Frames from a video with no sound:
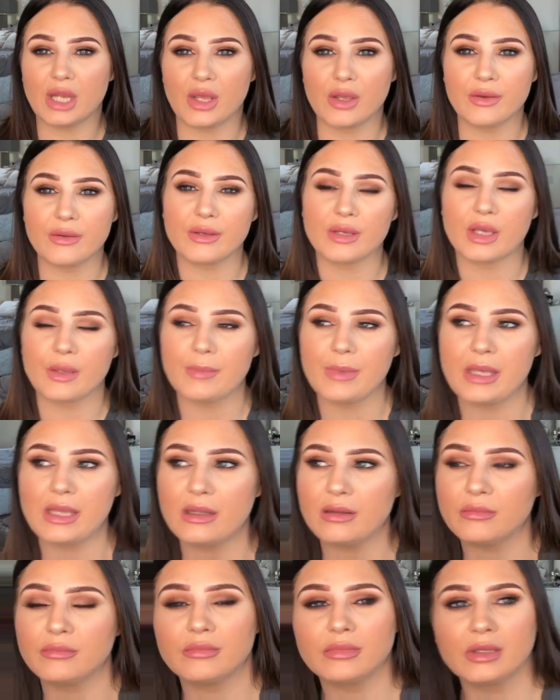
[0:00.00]
know, it could
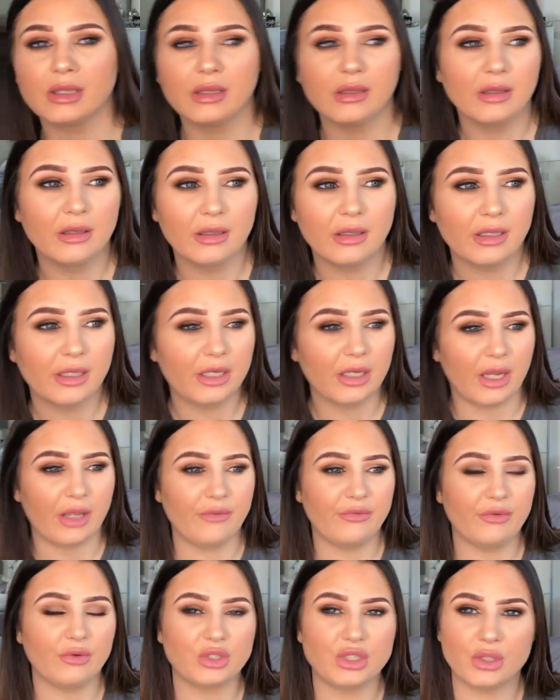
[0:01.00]
be you know,
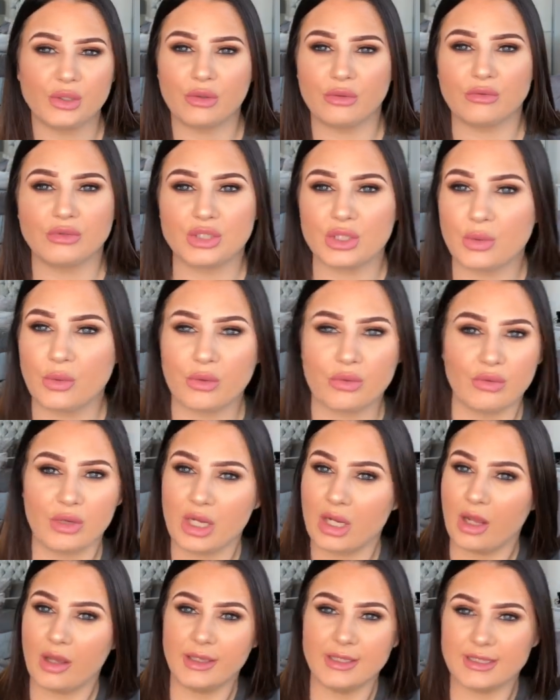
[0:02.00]
if you're doing 2 or 3
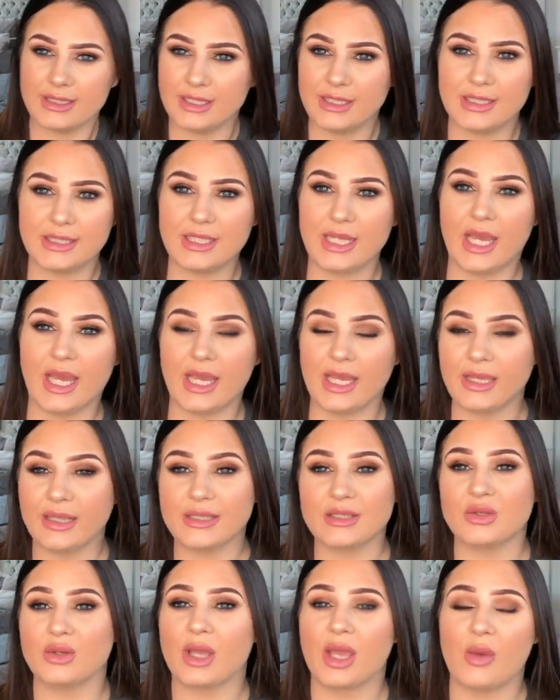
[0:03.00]
clients in a day,
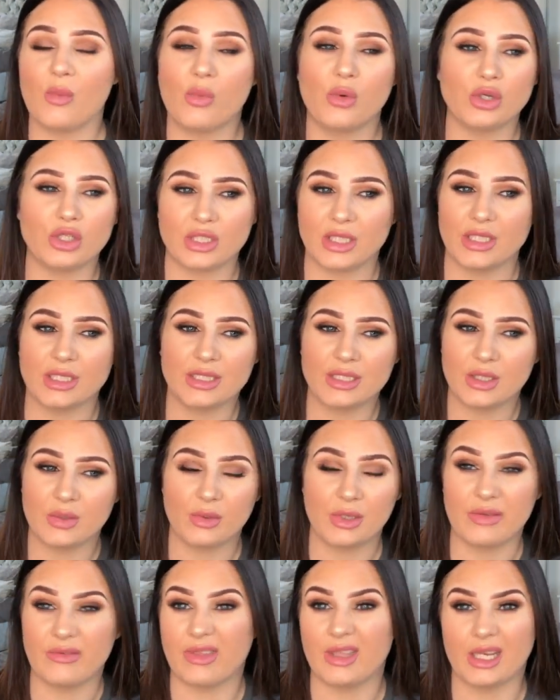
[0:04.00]
that's not getting washed
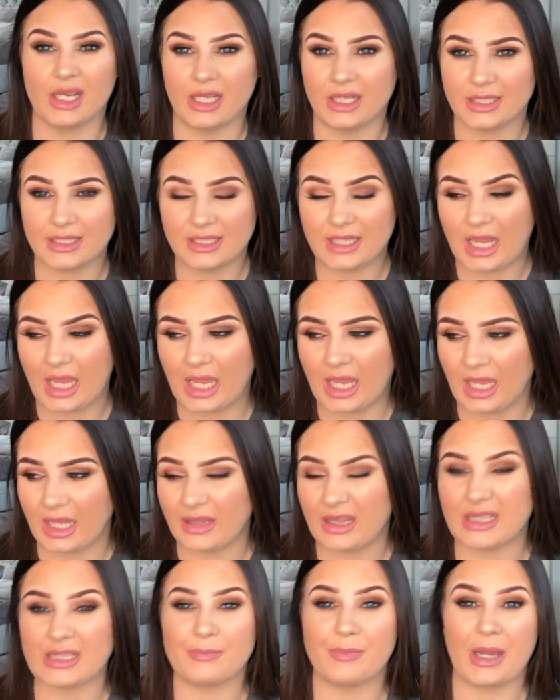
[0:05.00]
until even the next day,
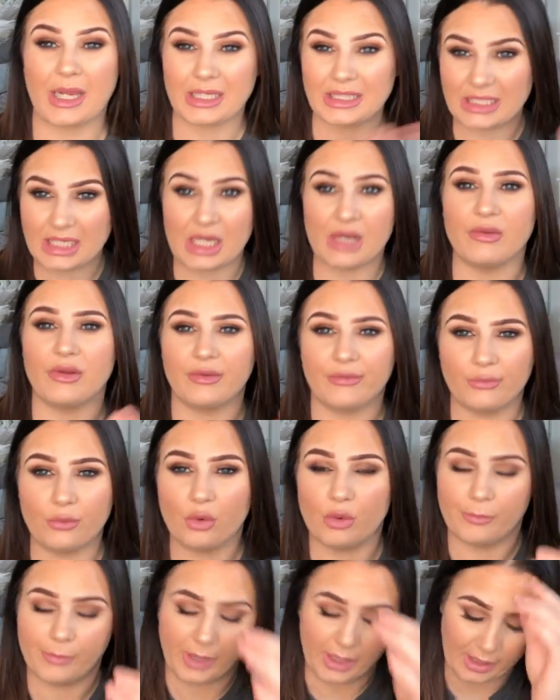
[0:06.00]
and that's bacteria
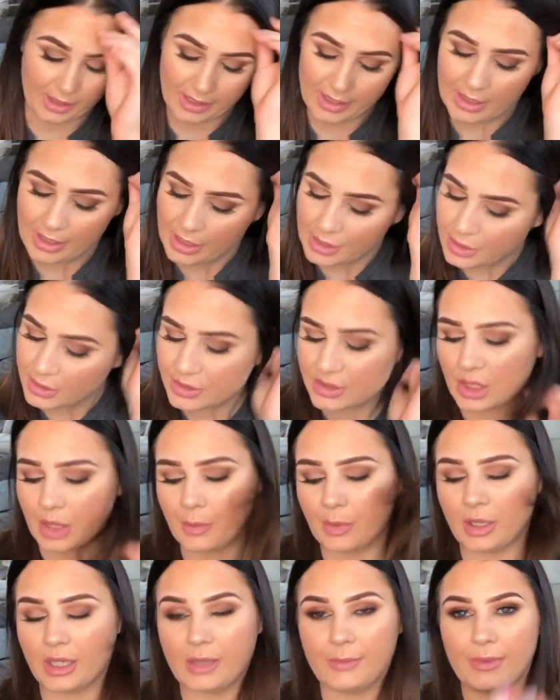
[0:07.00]
forming. So
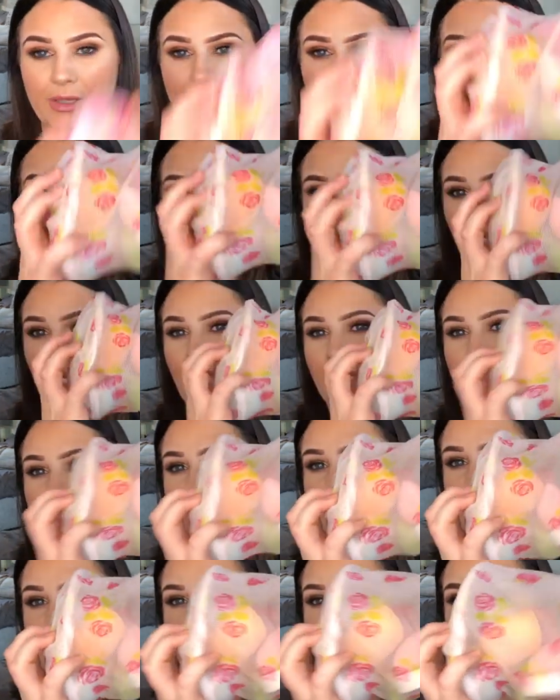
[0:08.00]
putting them in a bag like
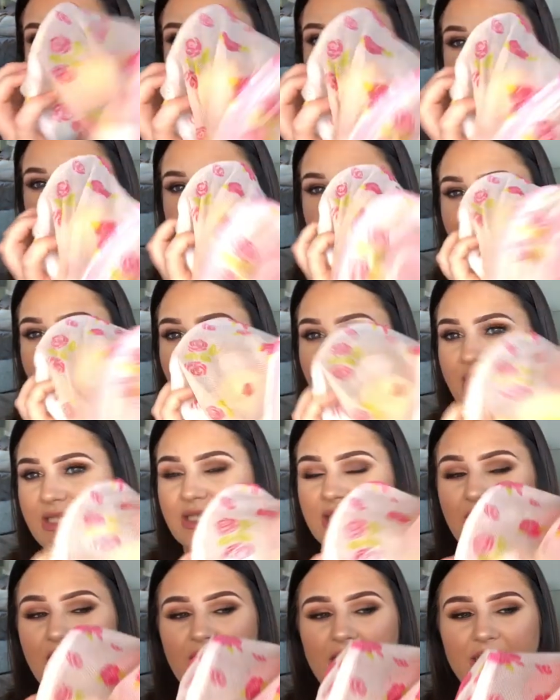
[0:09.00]
this, it's
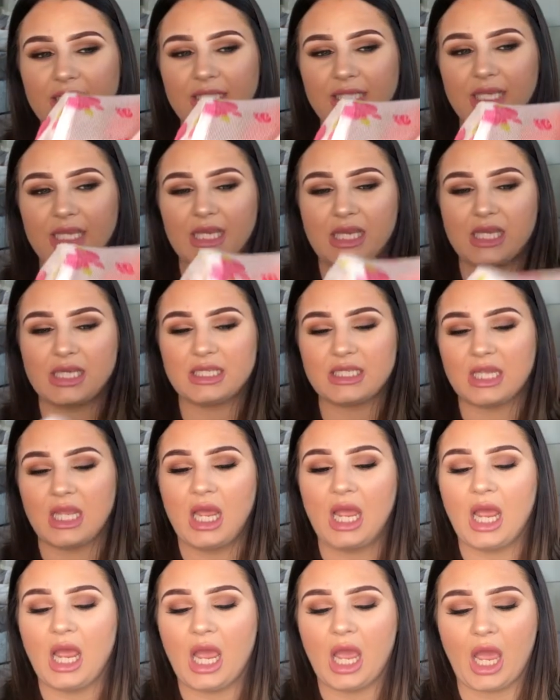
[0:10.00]
ventilated,
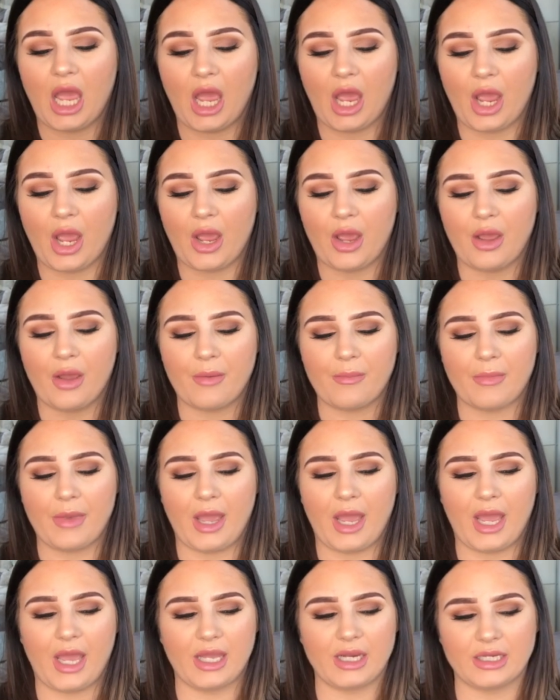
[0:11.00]

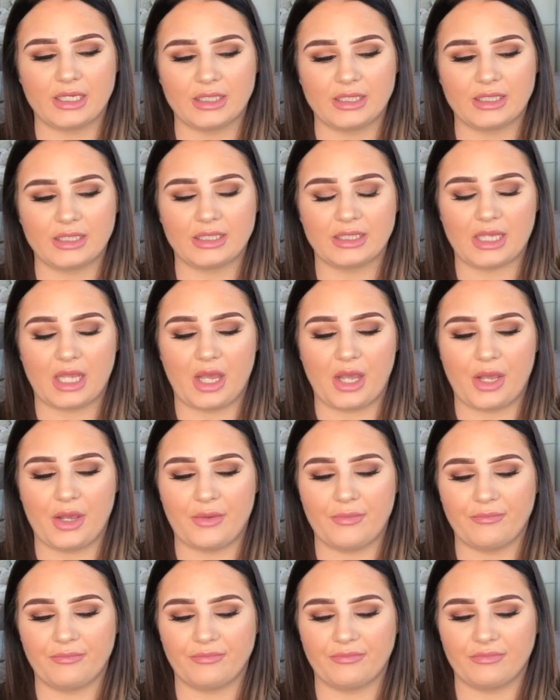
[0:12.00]
and
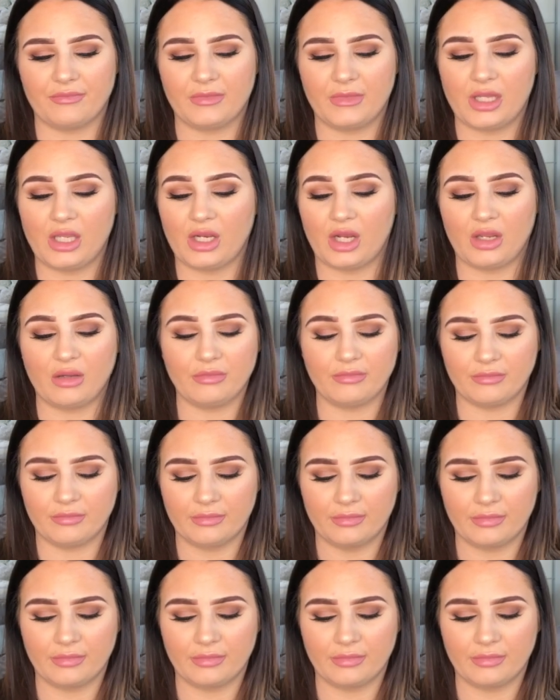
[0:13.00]
you know,